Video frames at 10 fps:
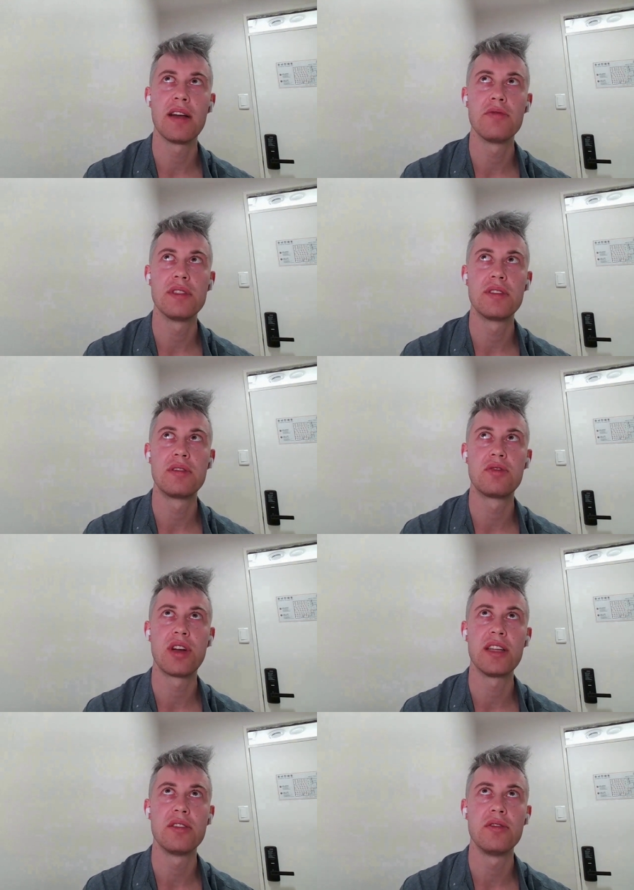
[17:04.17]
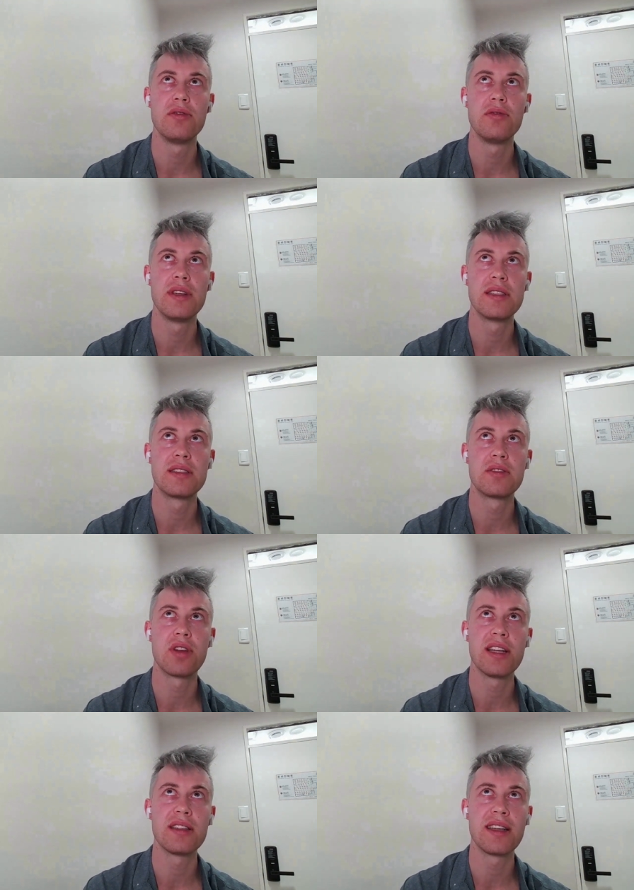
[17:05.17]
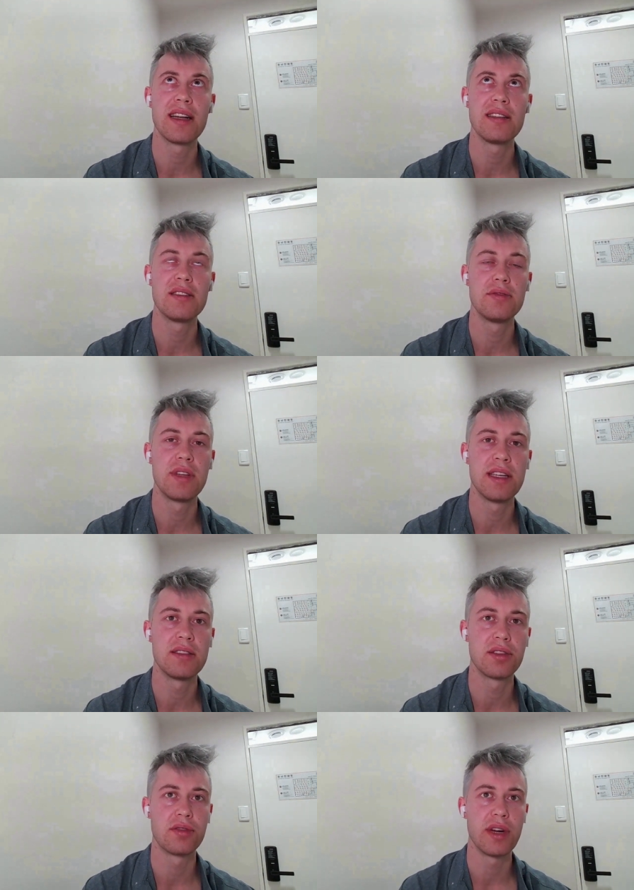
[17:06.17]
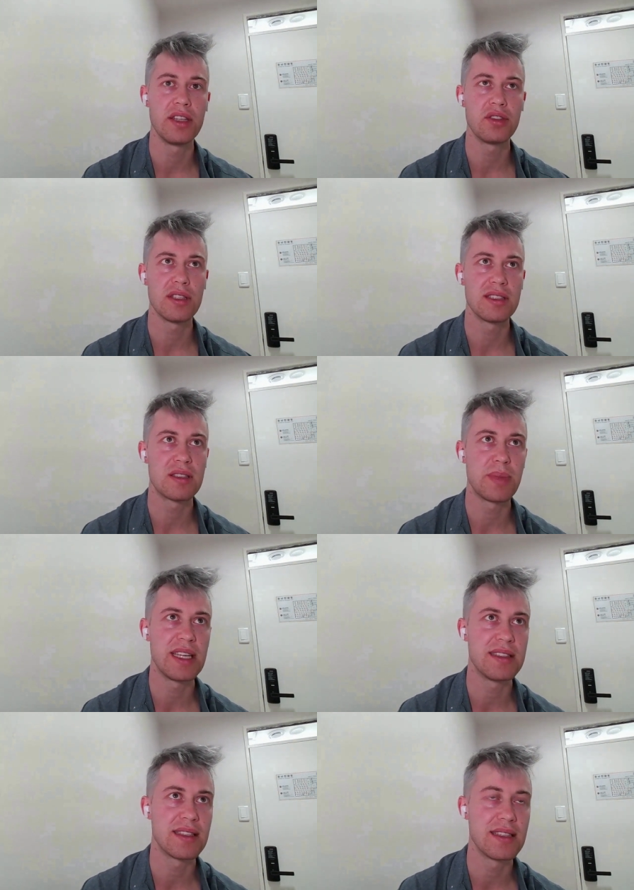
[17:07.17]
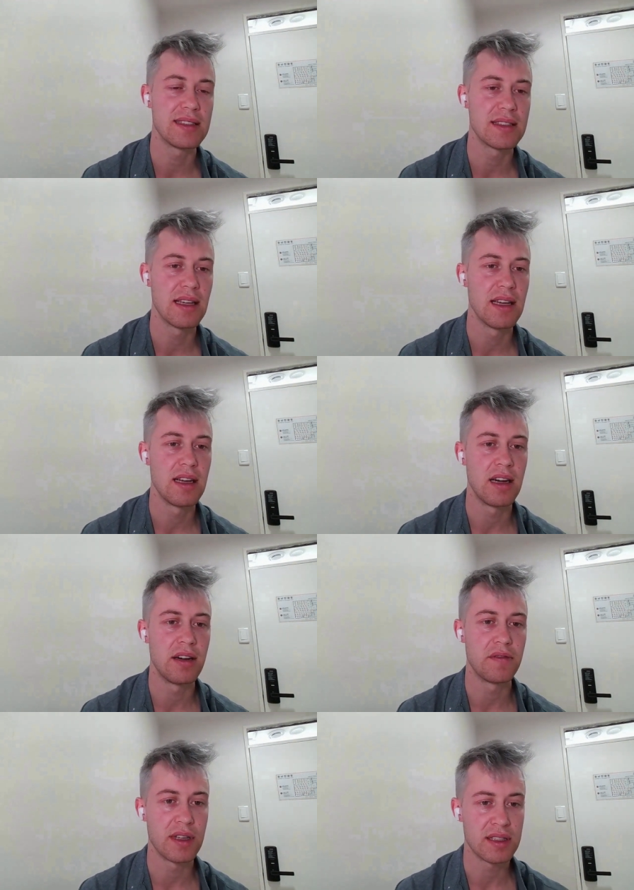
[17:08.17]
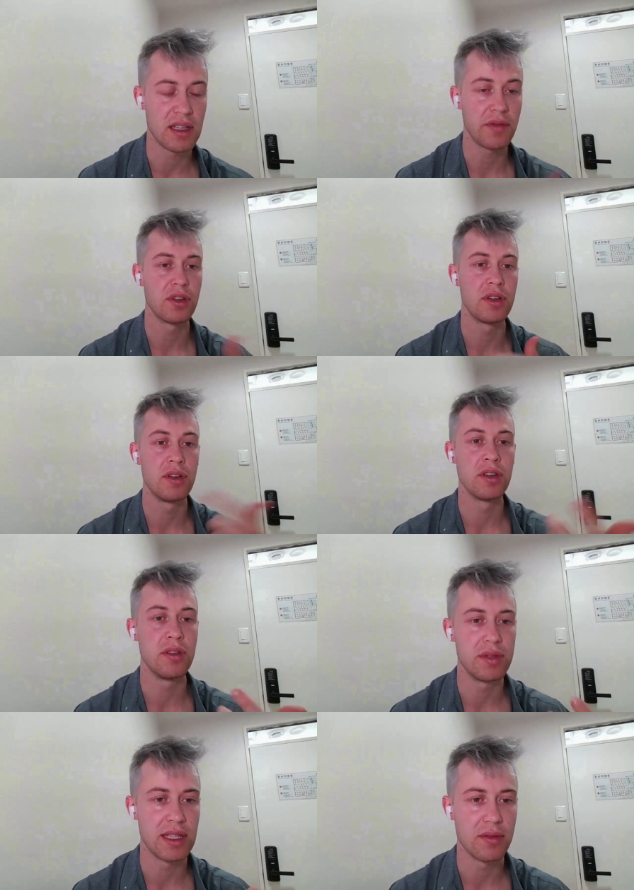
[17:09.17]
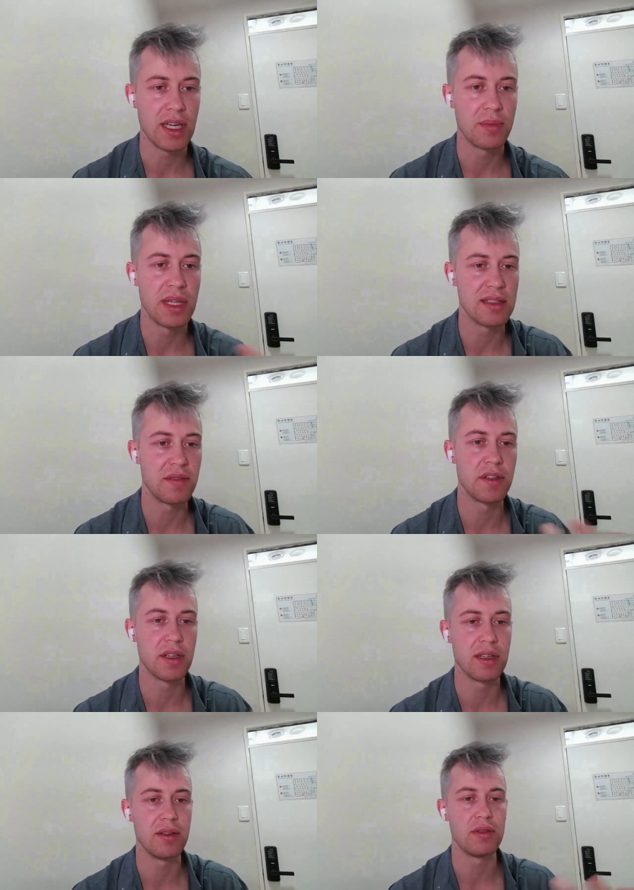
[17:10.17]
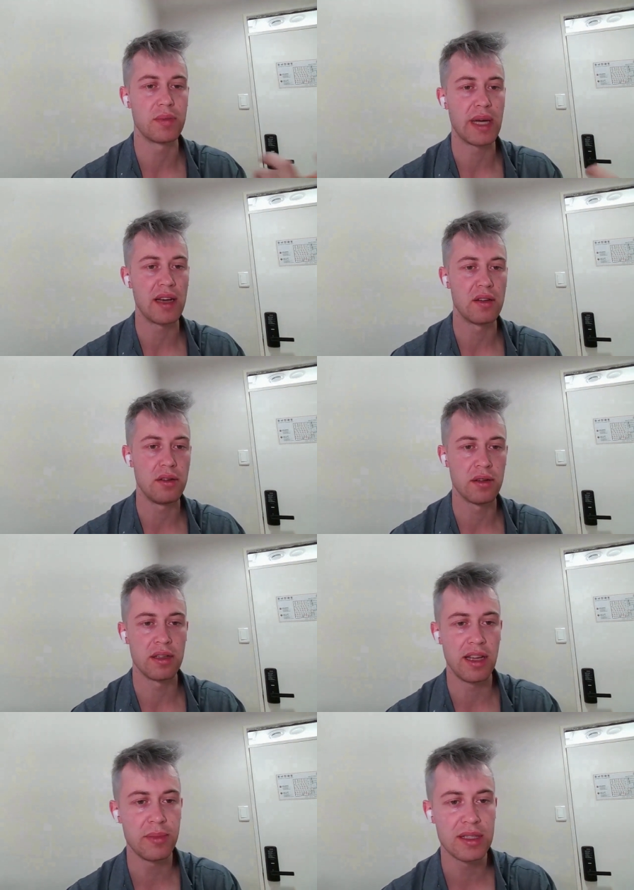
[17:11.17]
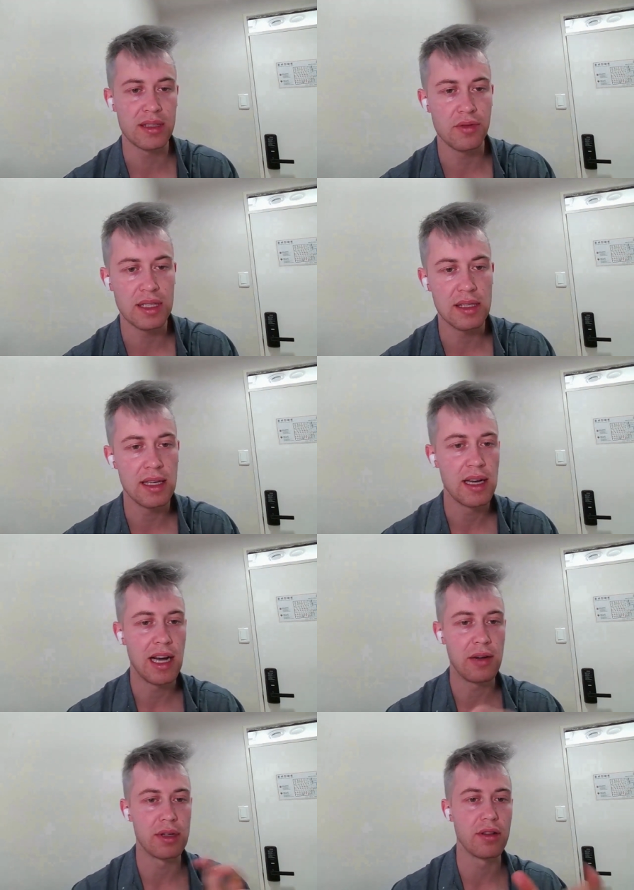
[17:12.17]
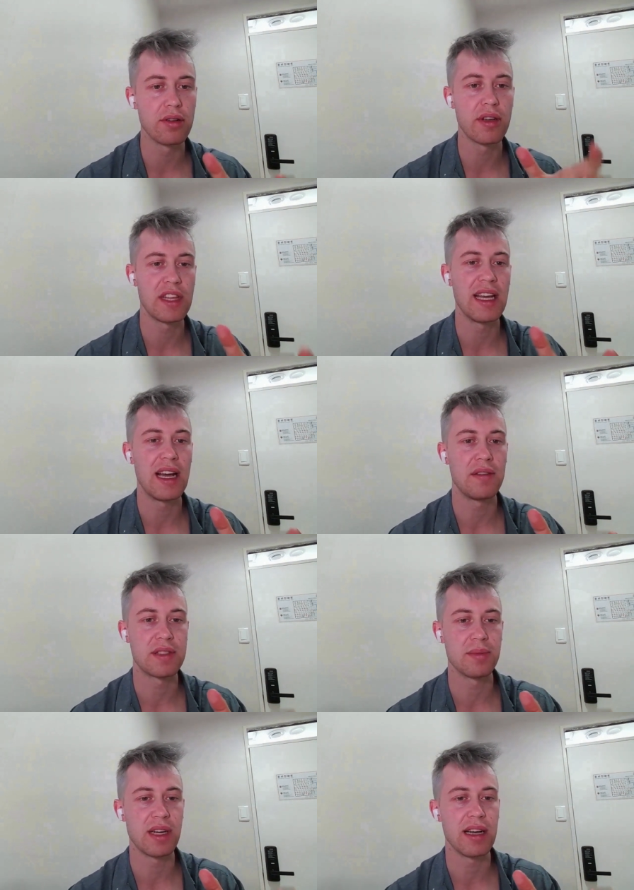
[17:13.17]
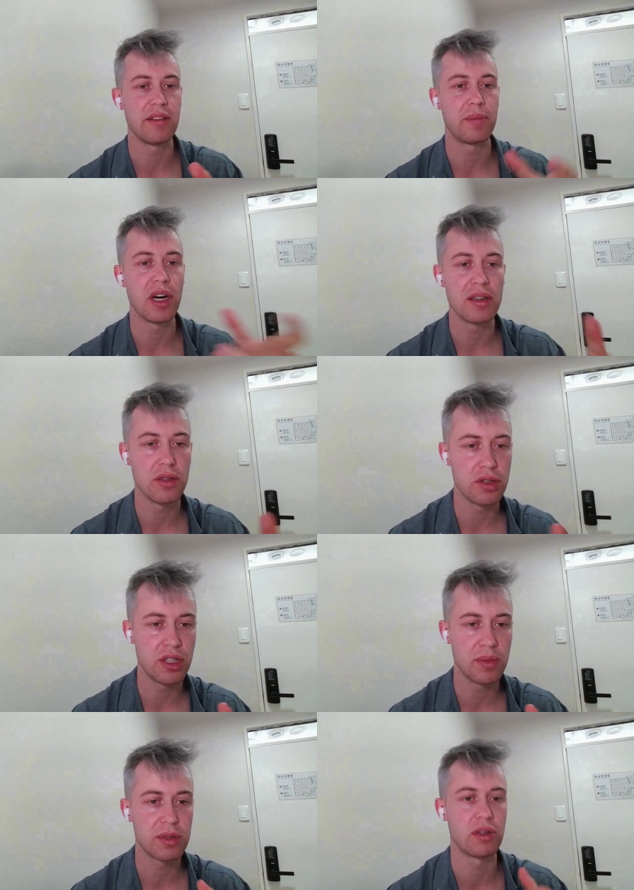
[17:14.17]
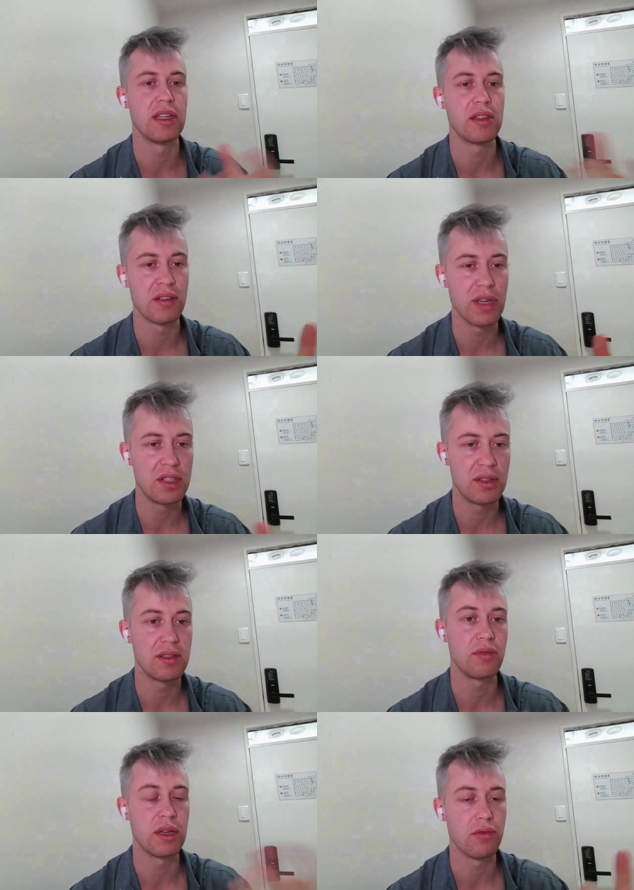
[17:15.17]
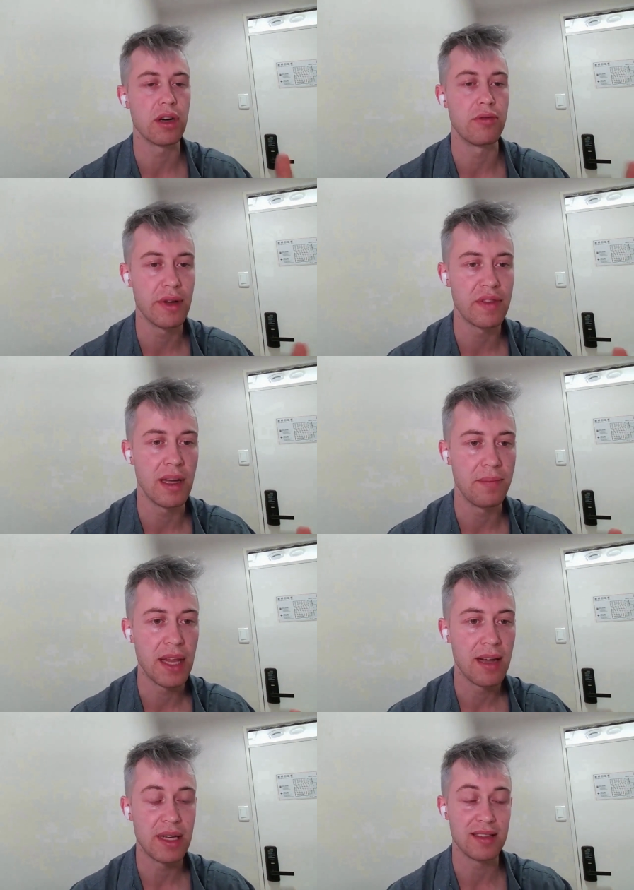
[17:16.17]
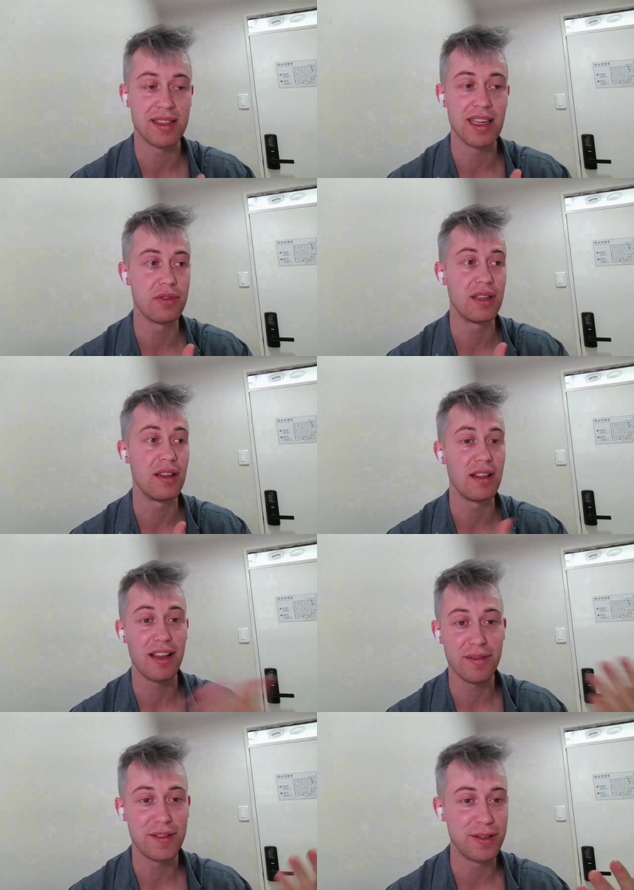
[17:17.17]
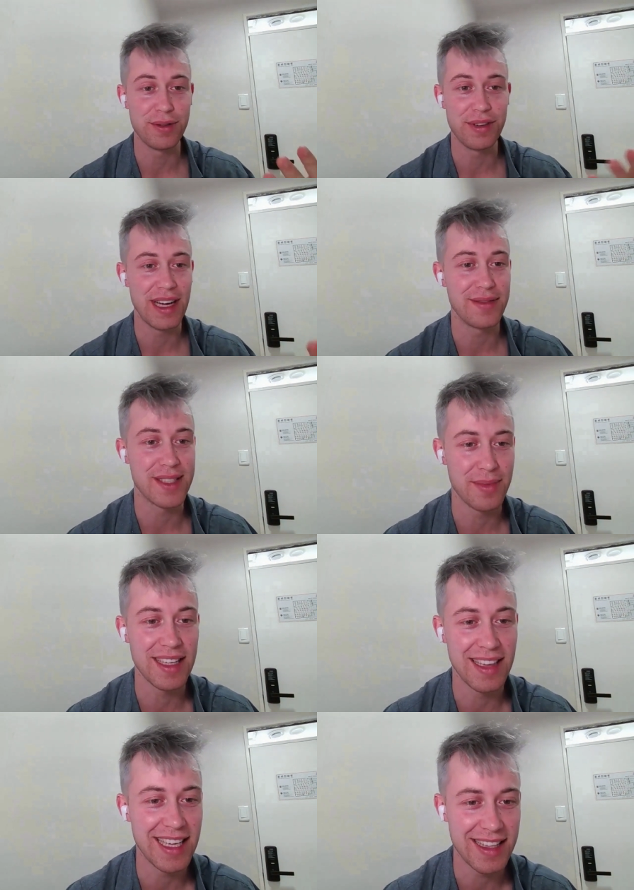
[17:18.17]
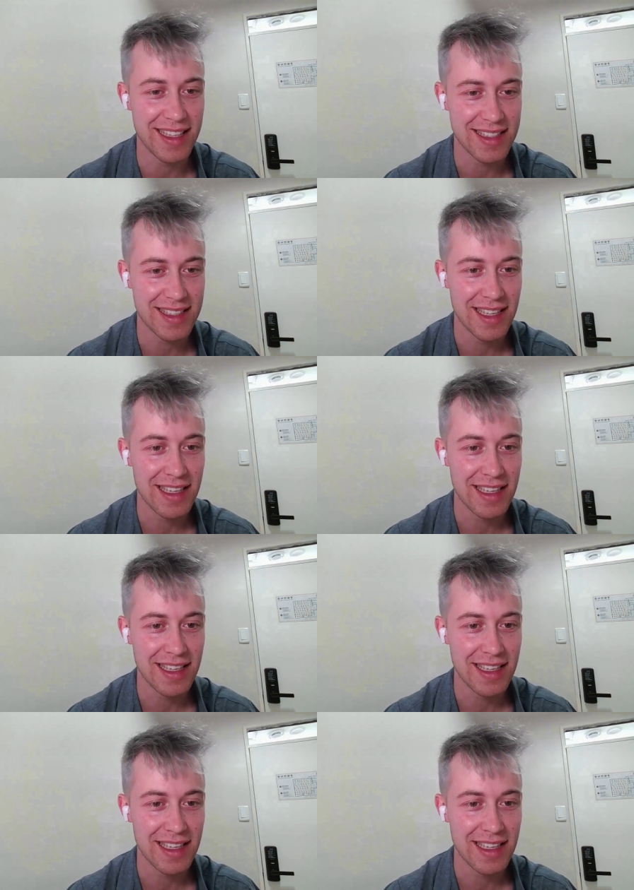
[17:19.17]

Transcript: I would try to do is try to get into the integration spaces of software you're using, right? Because if you're going to use Paddle or Lemon Squeezy, I would look if they have some kind of partnerships or integrations you can work with them, because they would love to have something like this,